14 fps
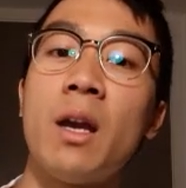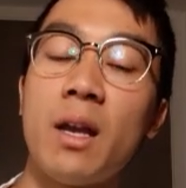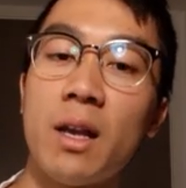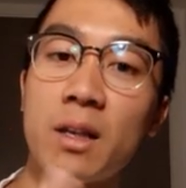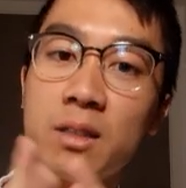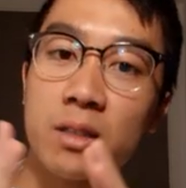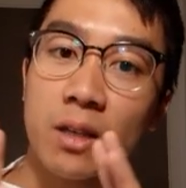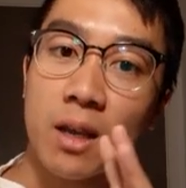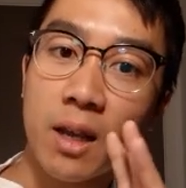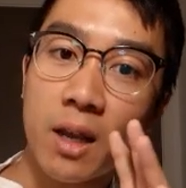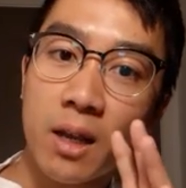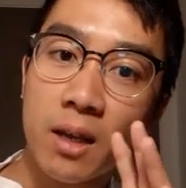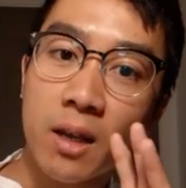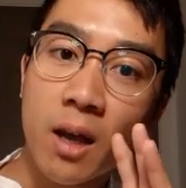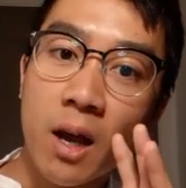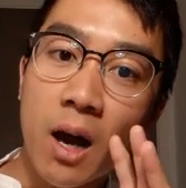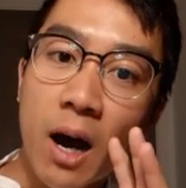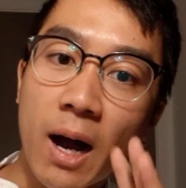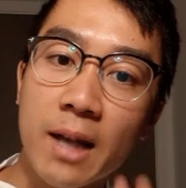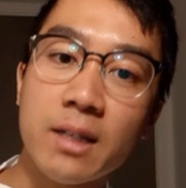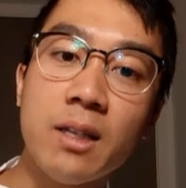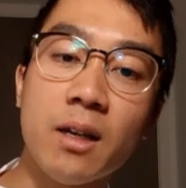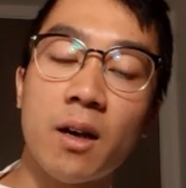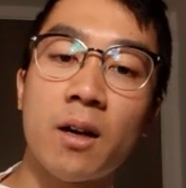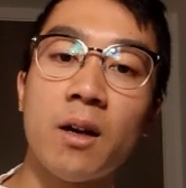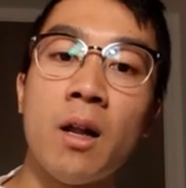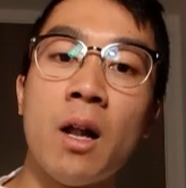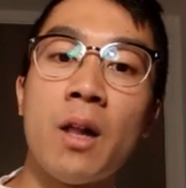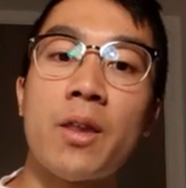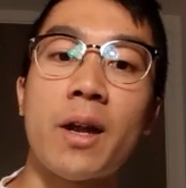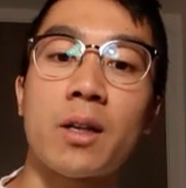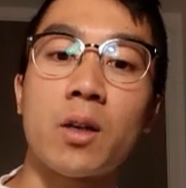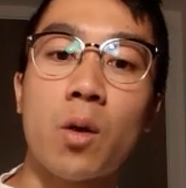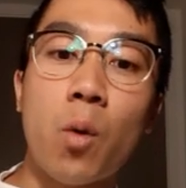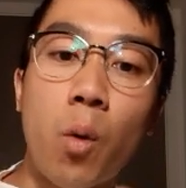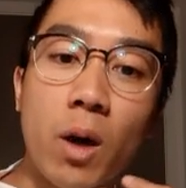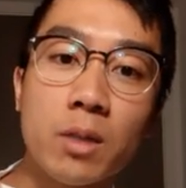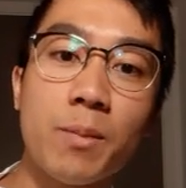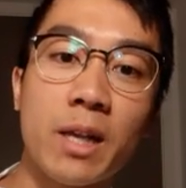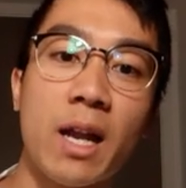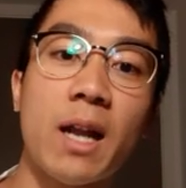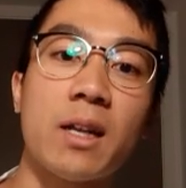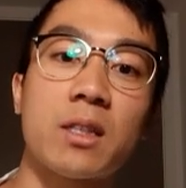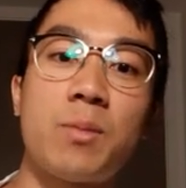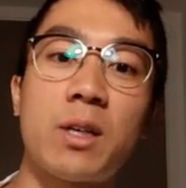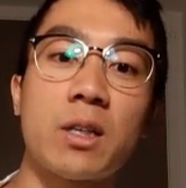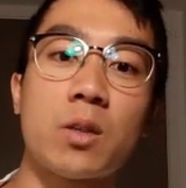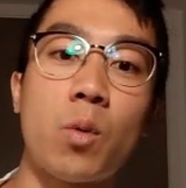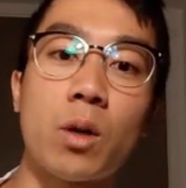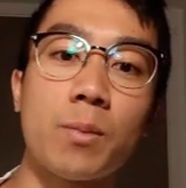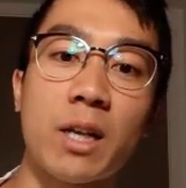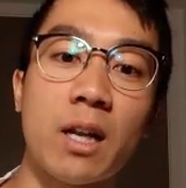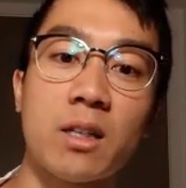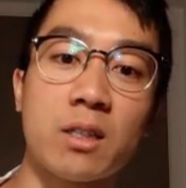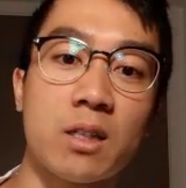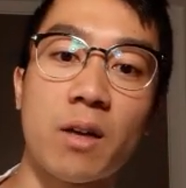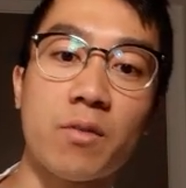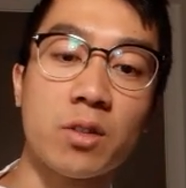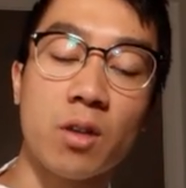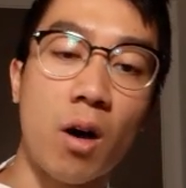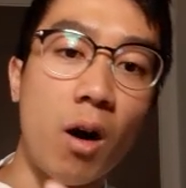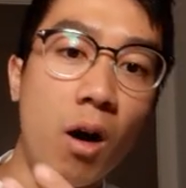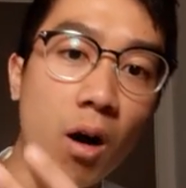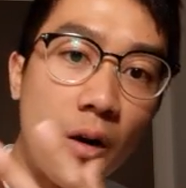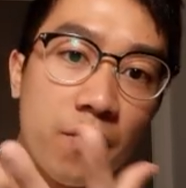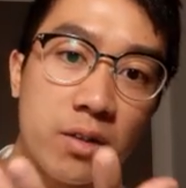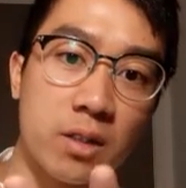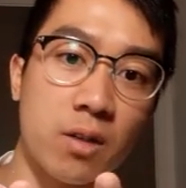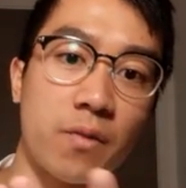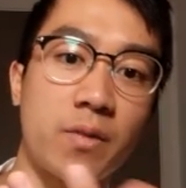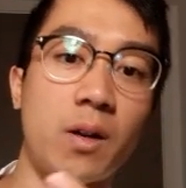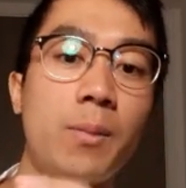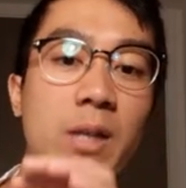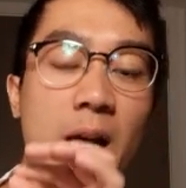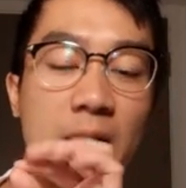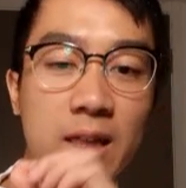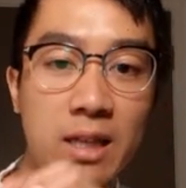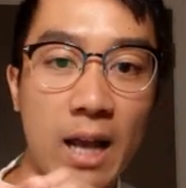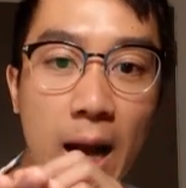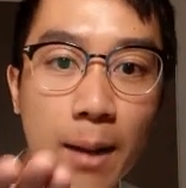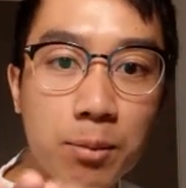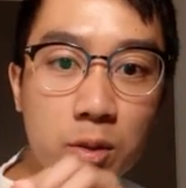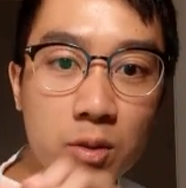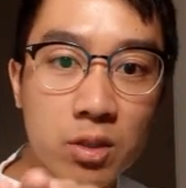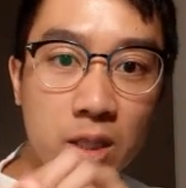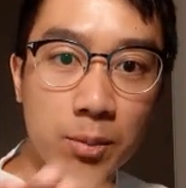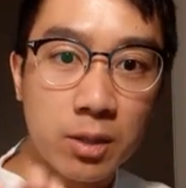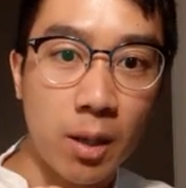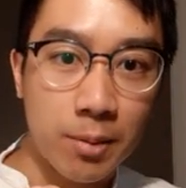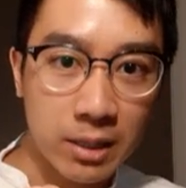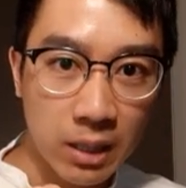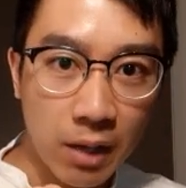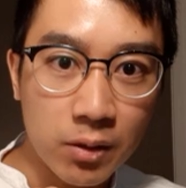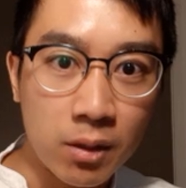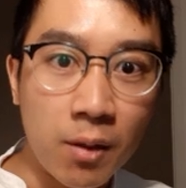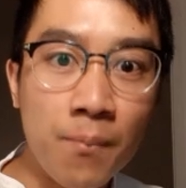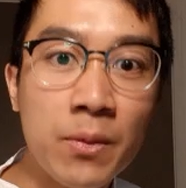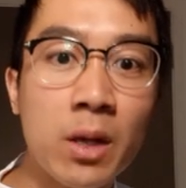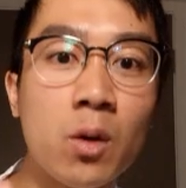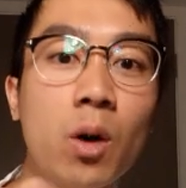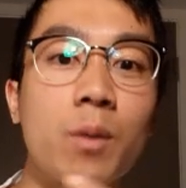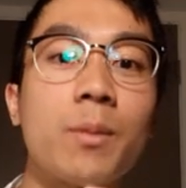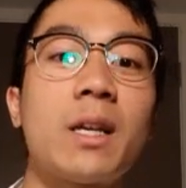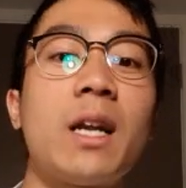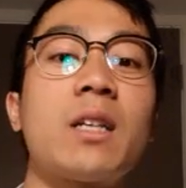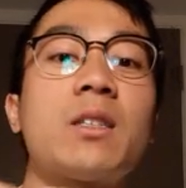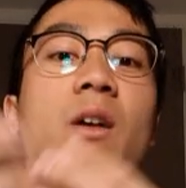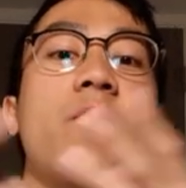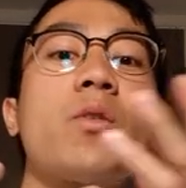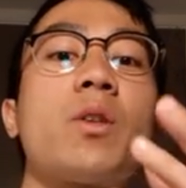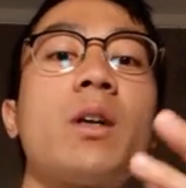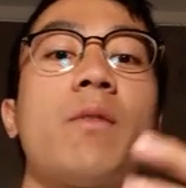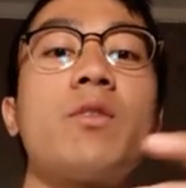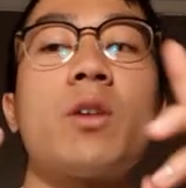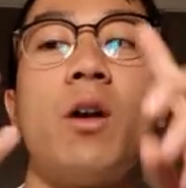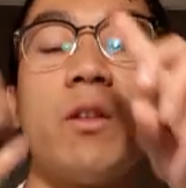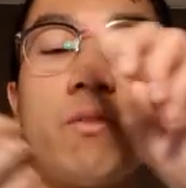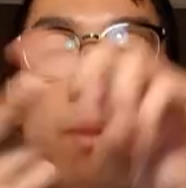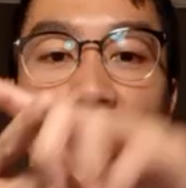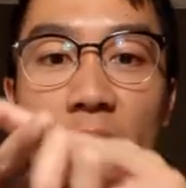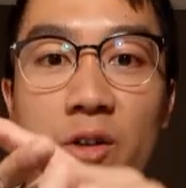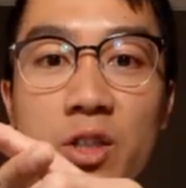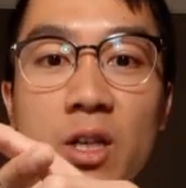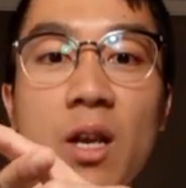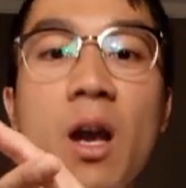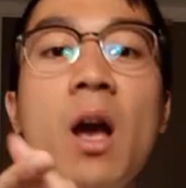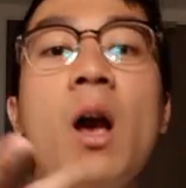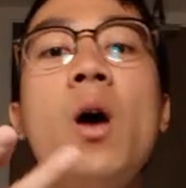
It's a idea that quantum mechanics, because quantum mechanics governs all physical phenomena at the absolute subatomic level, quantum mechanics therefore governs all of biology,